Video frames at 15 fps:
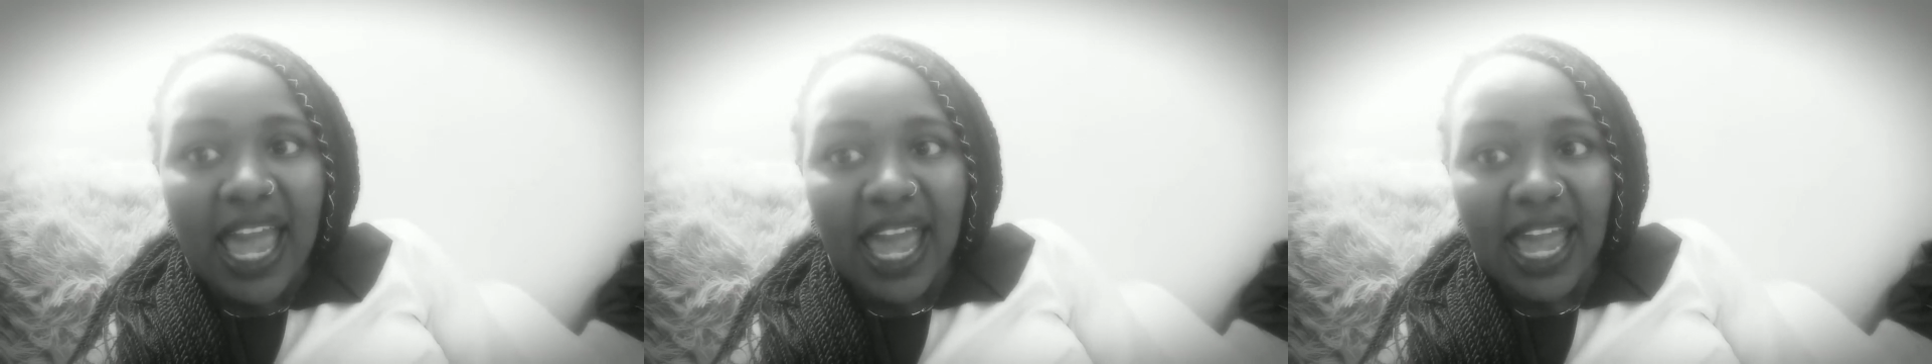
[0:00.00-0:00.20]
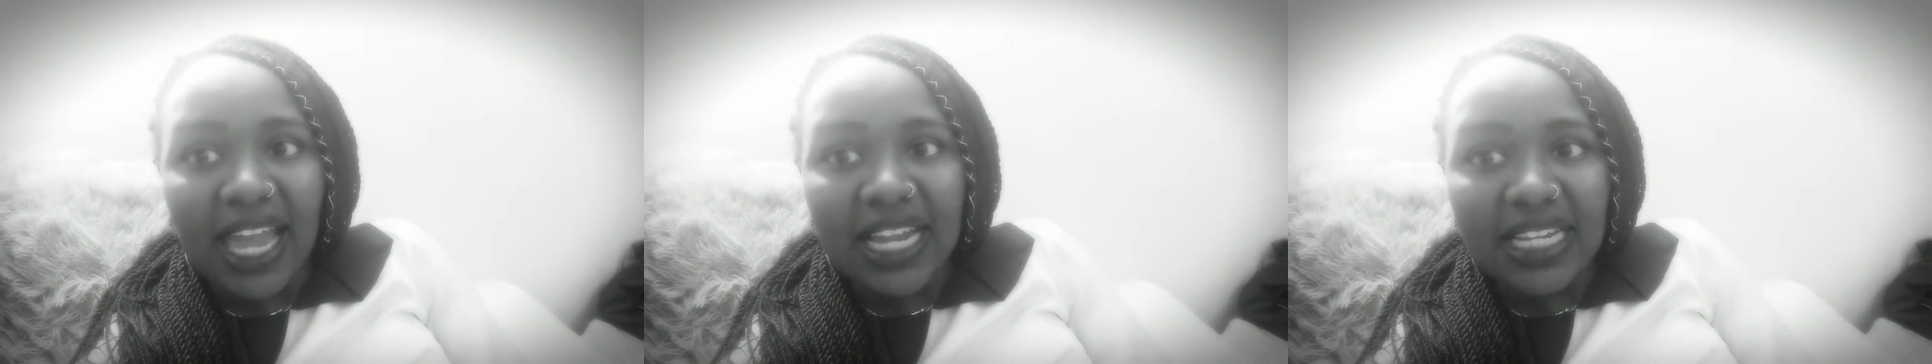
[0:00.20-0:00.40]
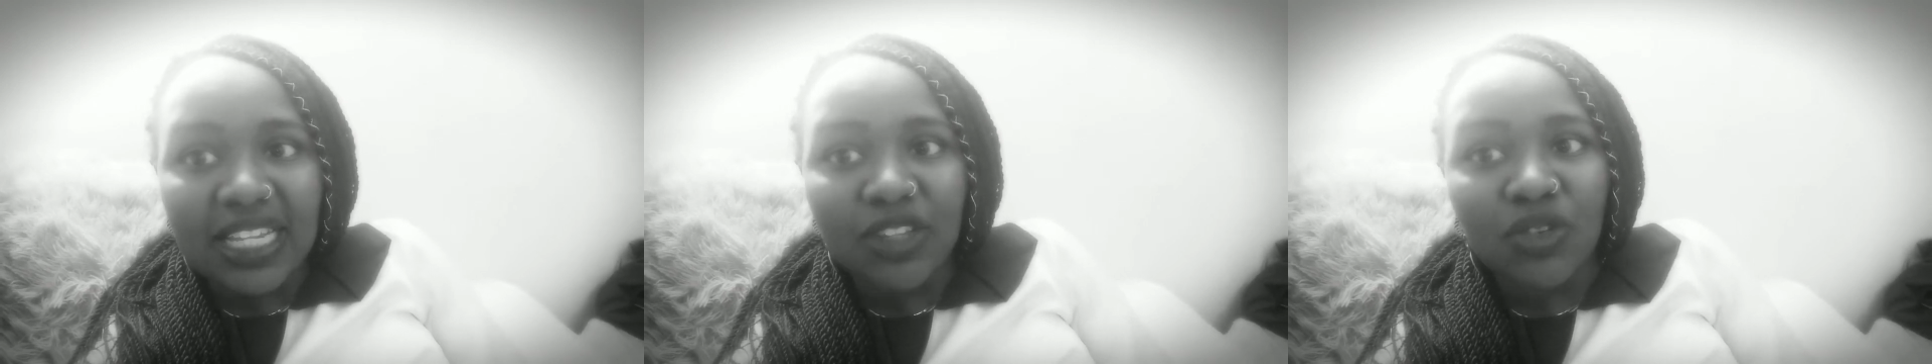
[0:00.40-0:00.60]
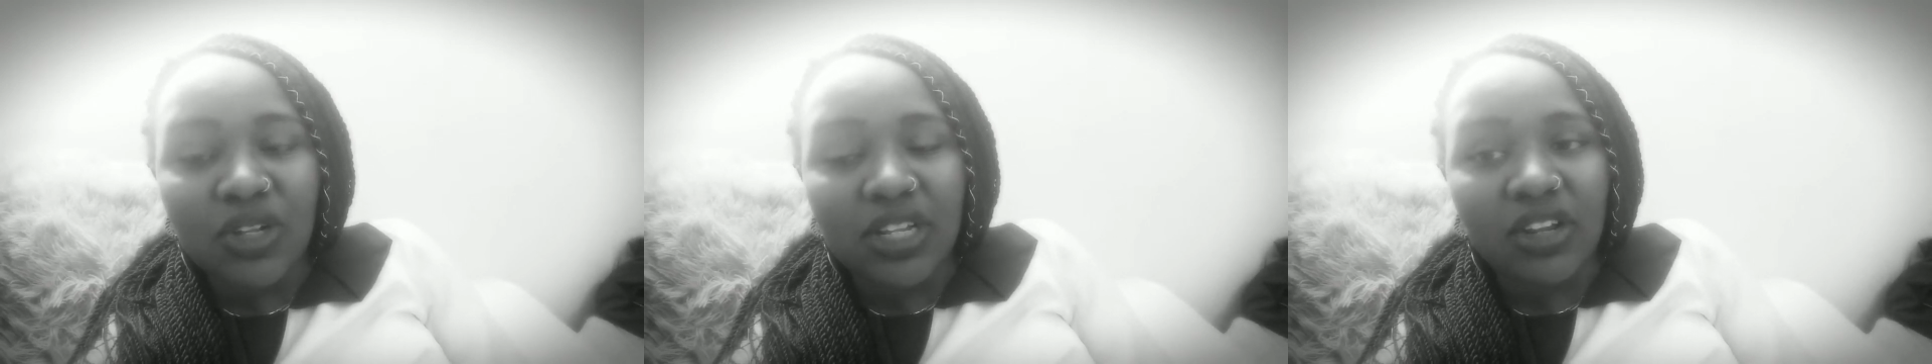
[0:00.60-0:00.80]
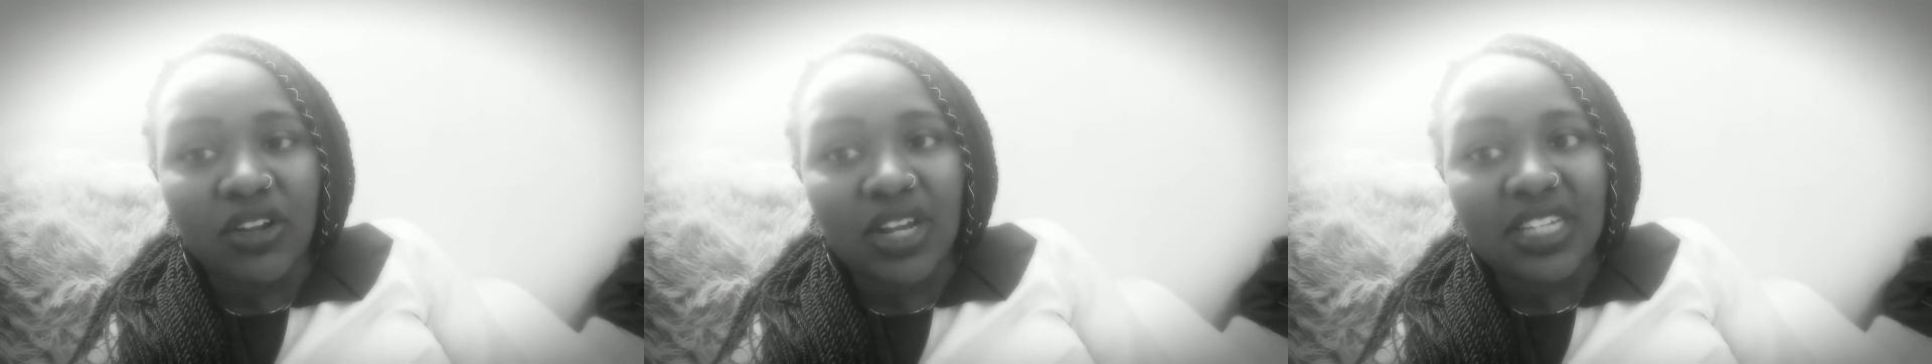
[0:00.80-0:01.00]
and it will
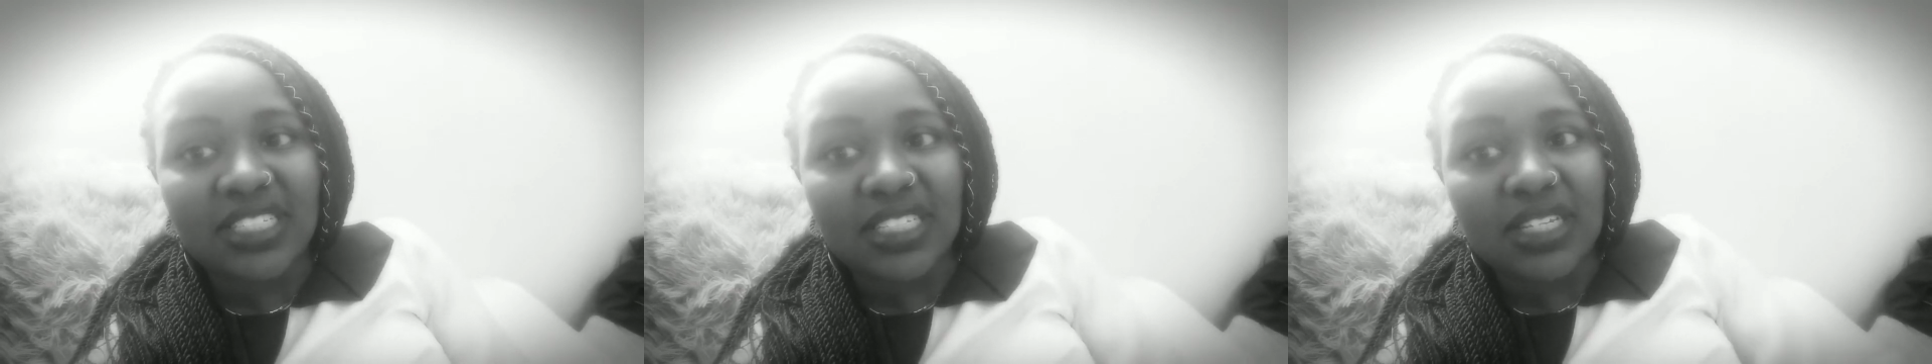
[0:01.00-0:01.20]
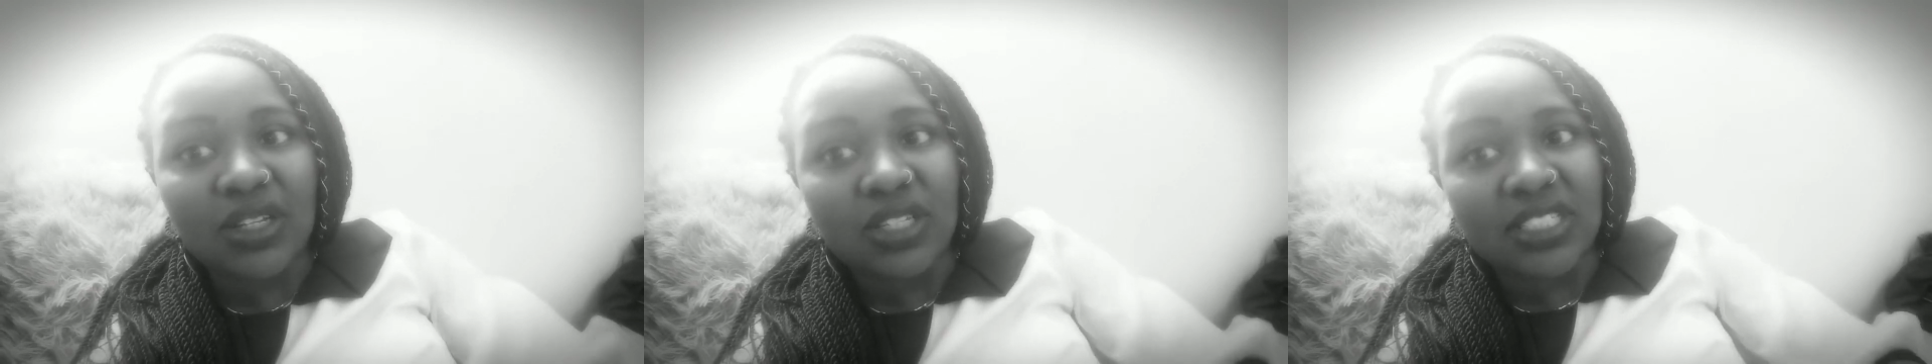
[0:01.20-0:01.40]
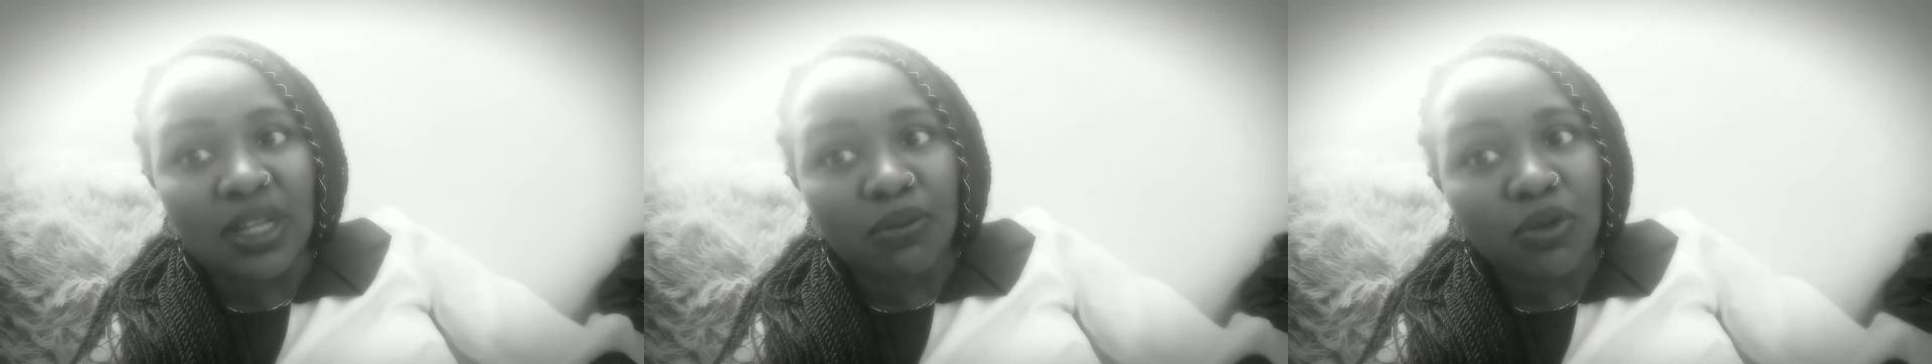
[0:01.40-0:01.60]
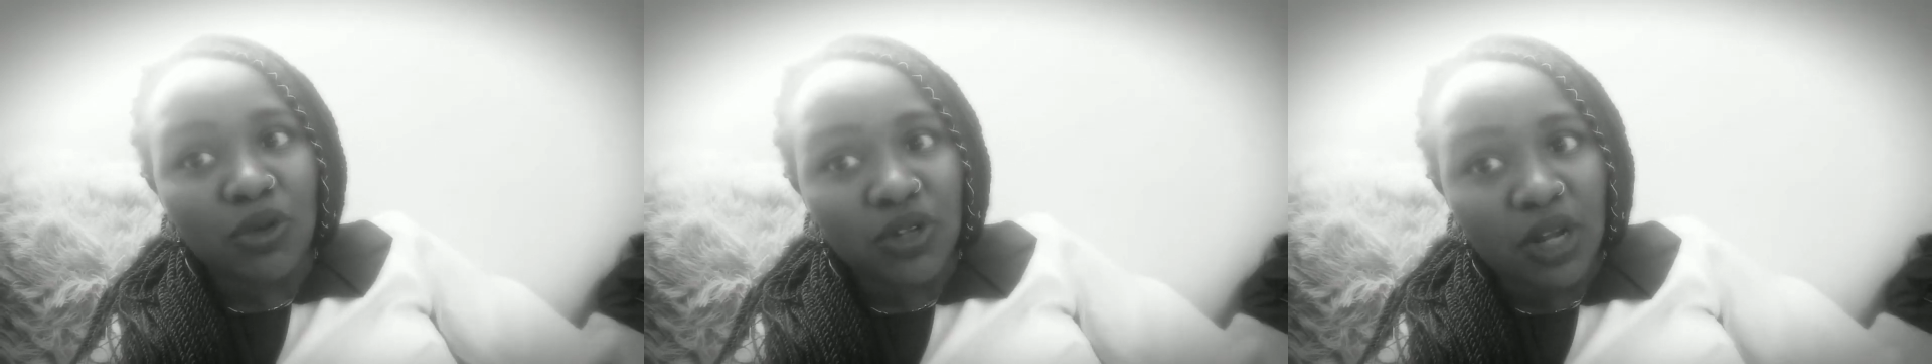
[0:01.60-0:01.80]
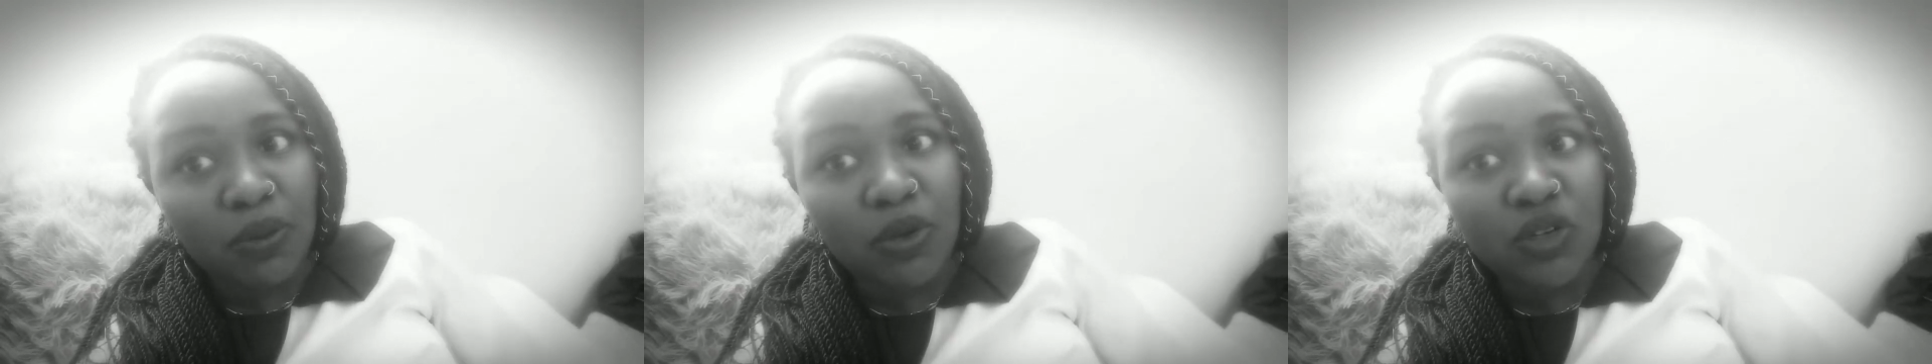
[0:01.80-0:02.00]
create some
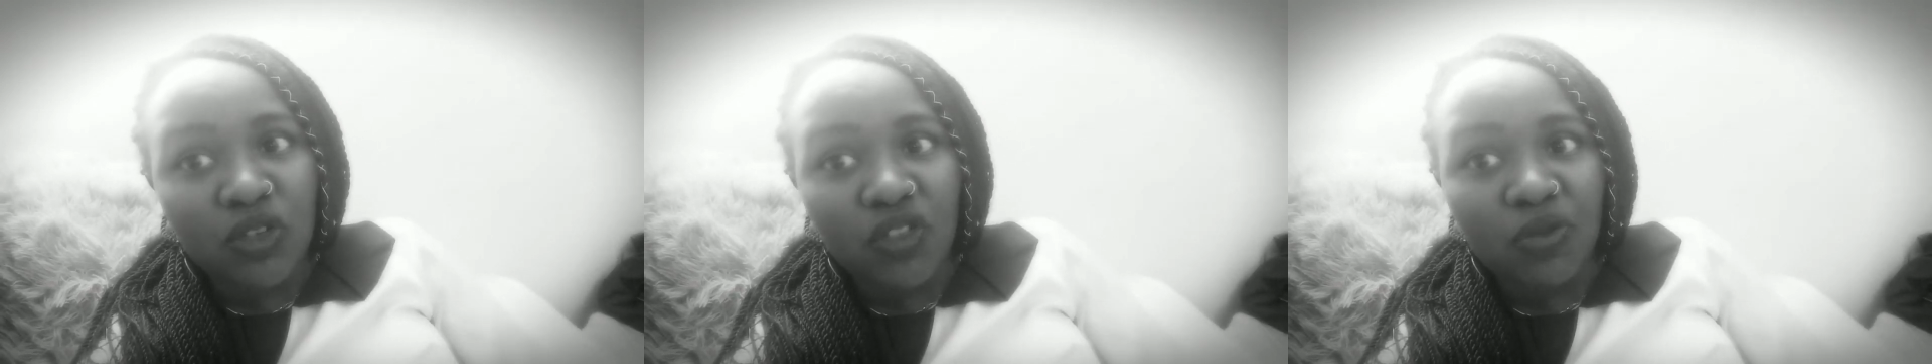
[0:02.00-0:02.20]
good amount of